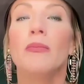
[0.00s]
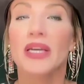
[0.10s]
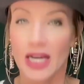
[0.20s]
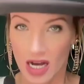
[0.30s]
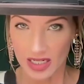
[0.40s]

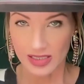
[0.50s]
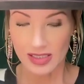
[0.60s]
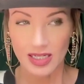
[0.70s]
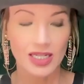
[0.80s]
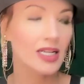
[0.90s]

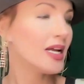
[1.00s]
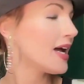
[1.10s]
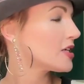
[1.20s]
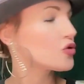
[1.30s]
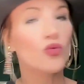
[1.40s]
because it
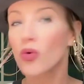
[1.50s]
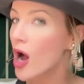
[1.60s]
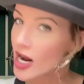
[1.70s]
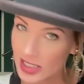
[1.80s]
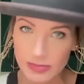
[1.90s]
has
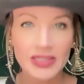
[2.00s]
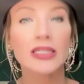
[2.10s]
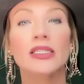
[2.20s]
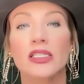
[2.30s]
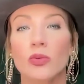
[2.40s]
rocked
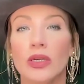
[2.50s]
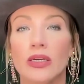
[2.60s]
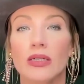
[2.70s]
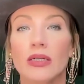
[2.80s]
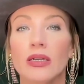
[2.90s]
me this
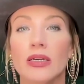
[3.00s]
week.